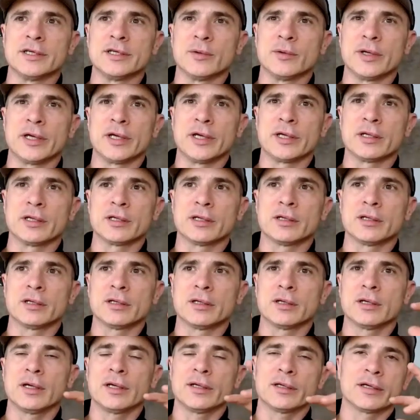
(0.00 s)

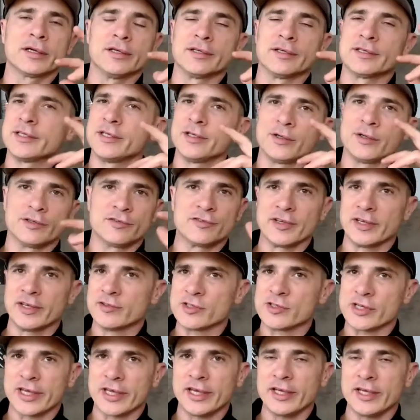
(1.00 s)
continuous
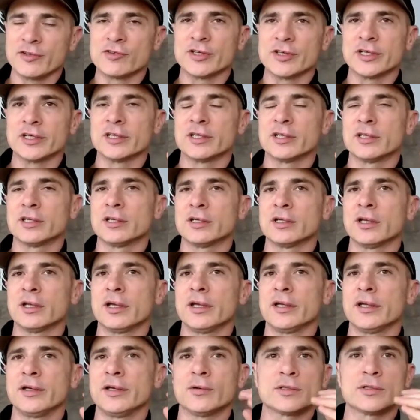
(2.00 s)

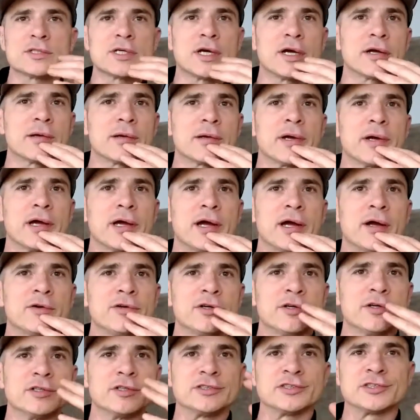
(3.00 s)
education, and you were talking
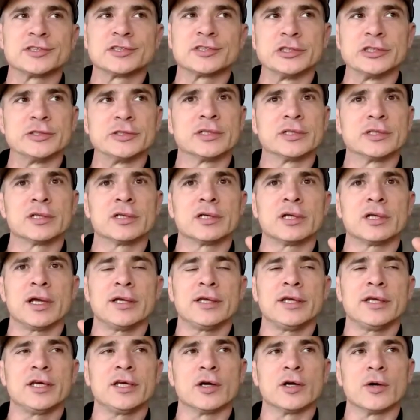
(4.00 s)
about how you're a
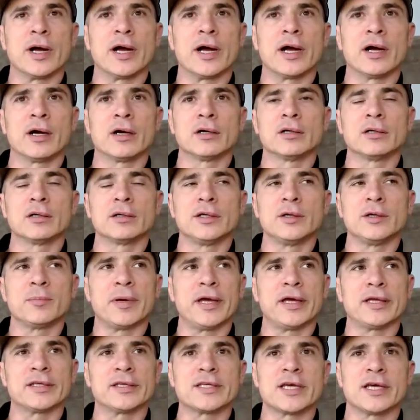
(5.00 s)
student and you go out
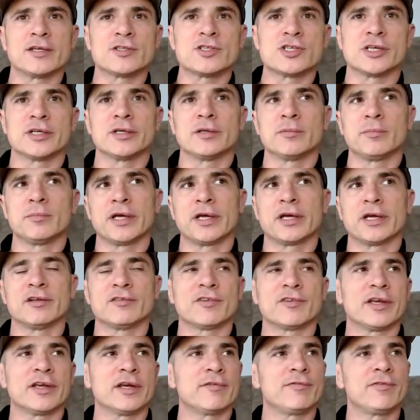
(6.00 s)
and you pay
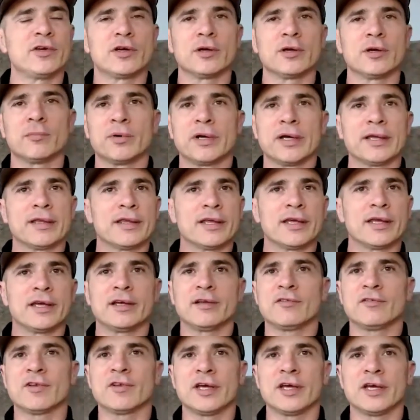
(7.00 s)
attention, because then if you could
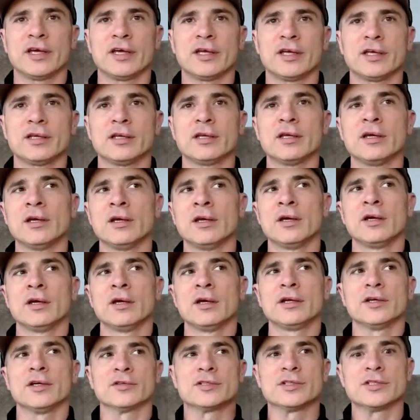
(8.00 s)
bring things in,
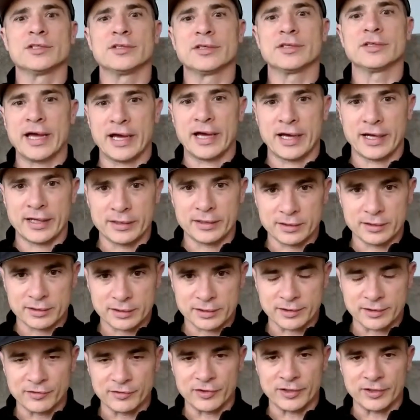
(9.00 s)
you'll do
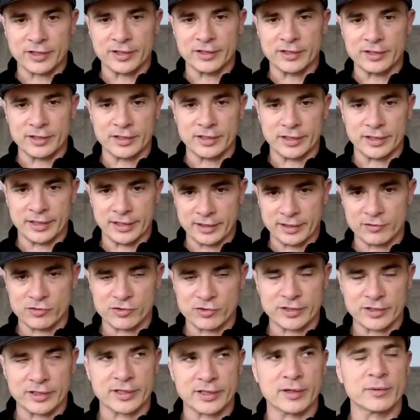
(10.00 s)
that because you can
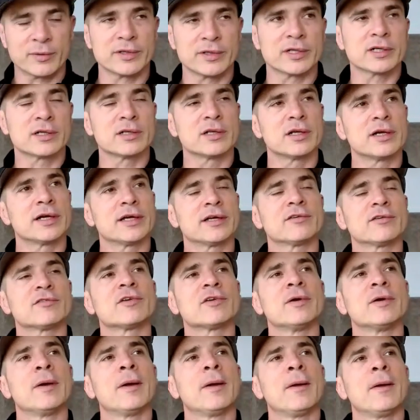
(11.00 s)
like share that with your
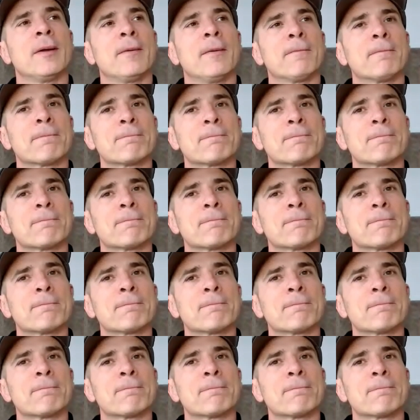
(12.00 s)
clients.